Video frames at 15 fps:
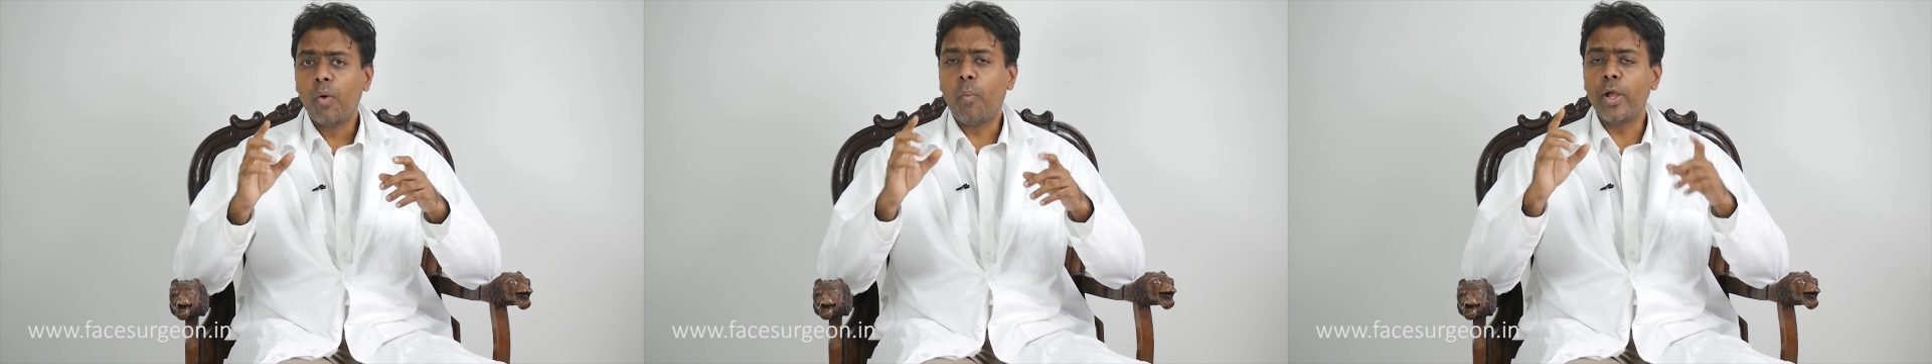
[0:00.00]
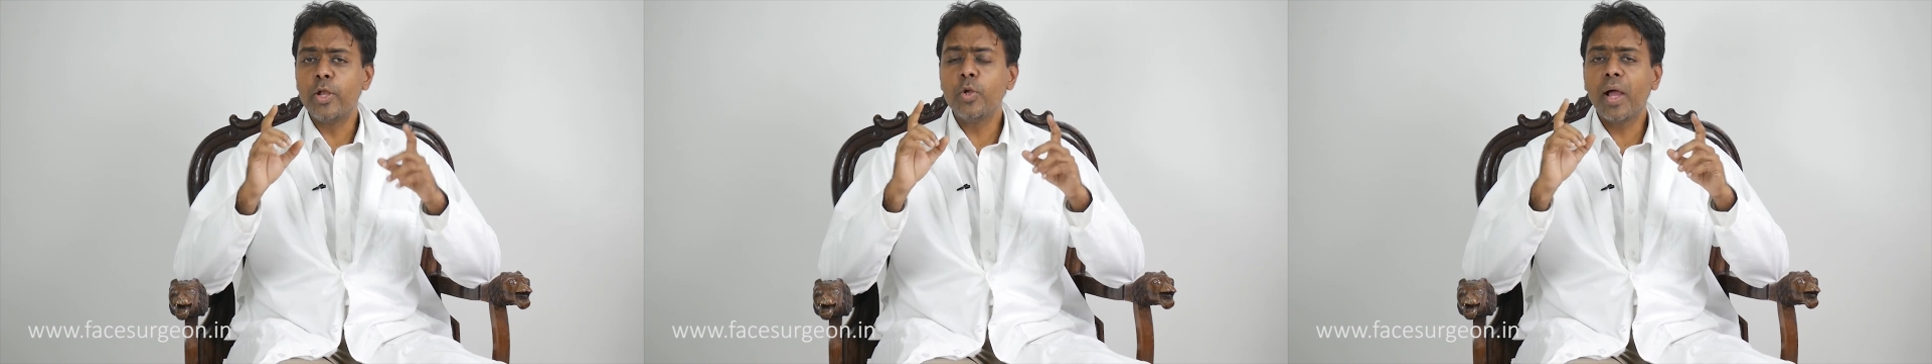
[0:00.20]

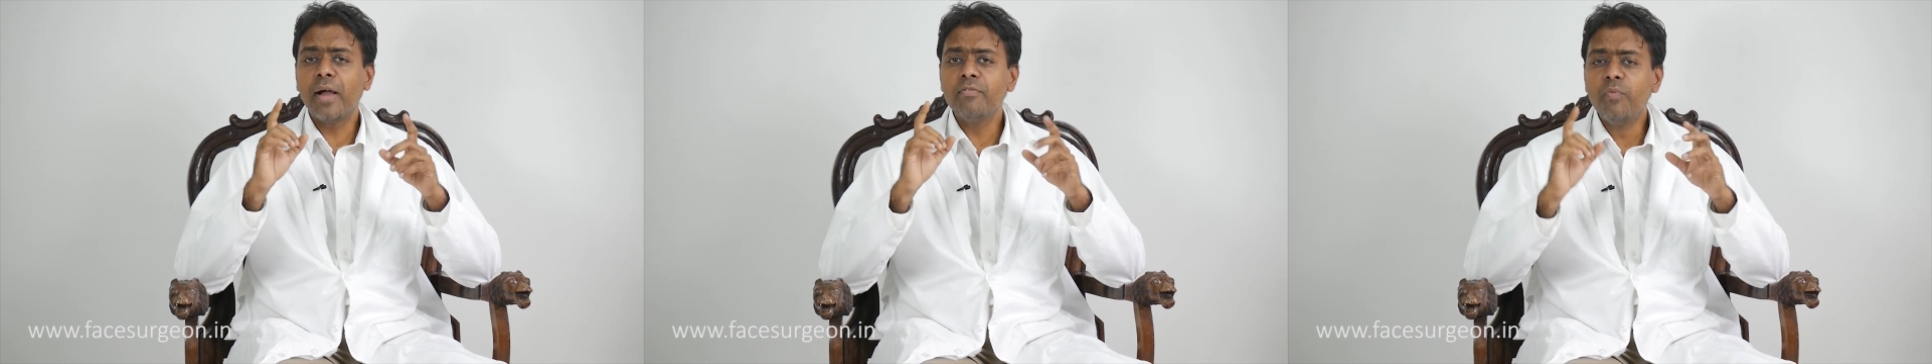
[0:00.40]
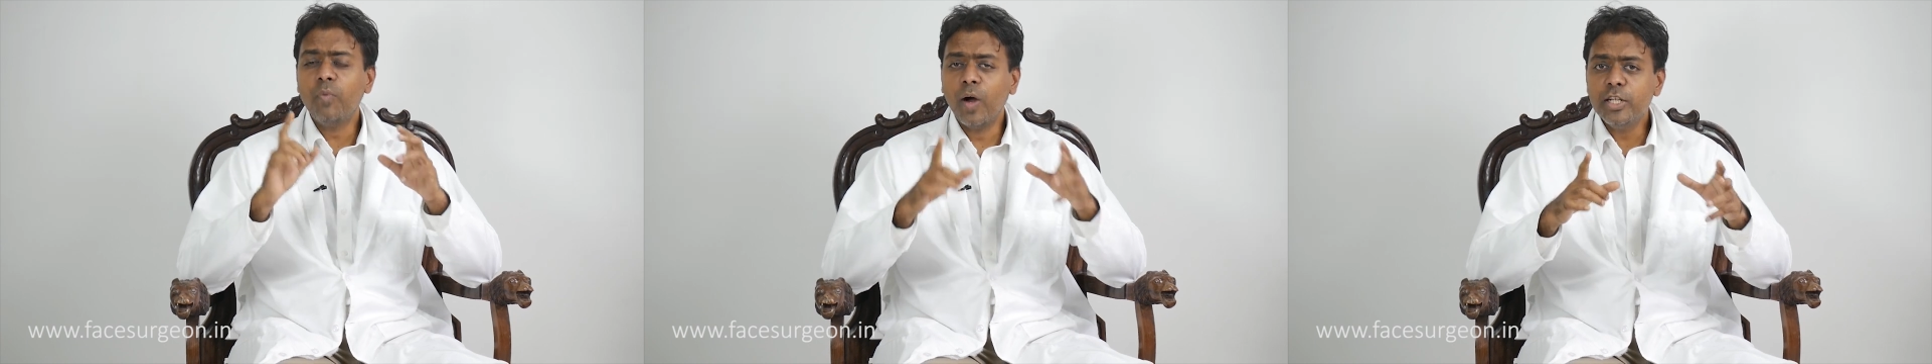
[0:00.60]
When you
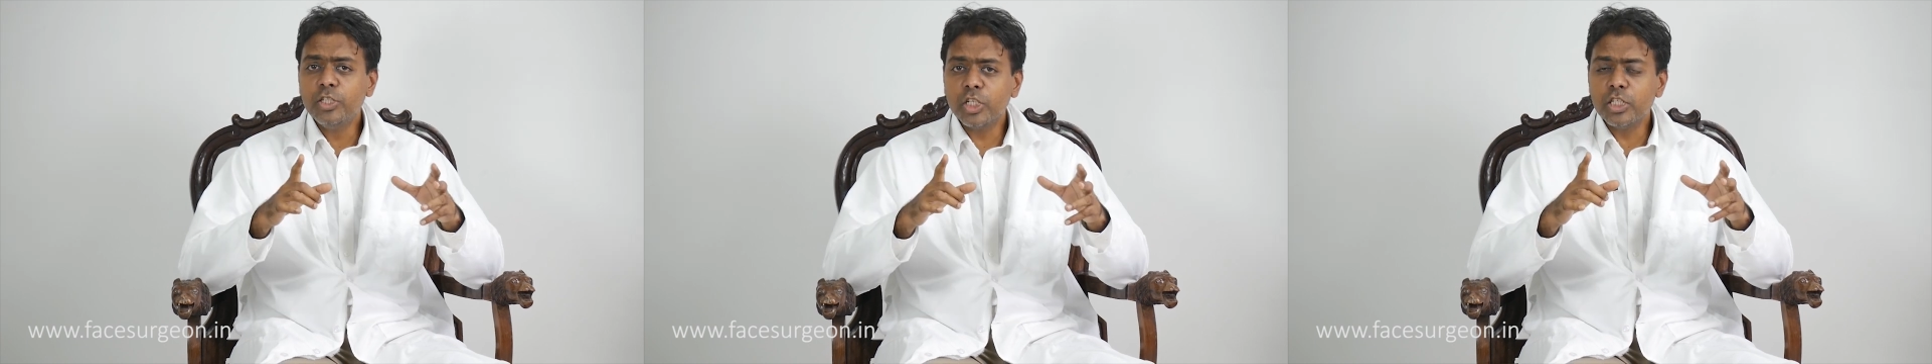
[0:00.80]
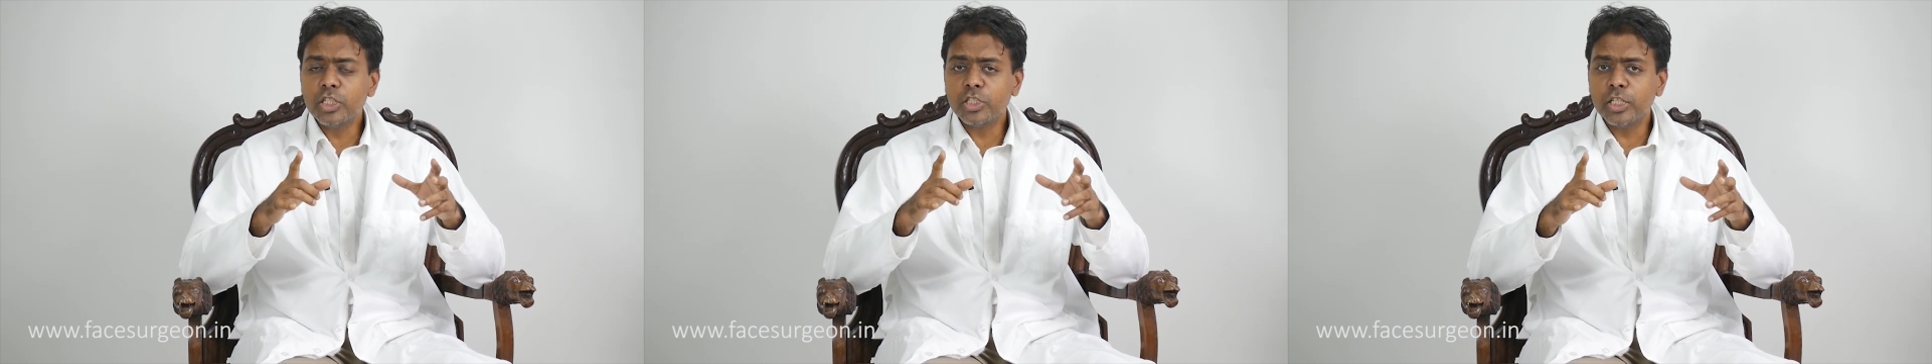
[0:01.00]
have virgin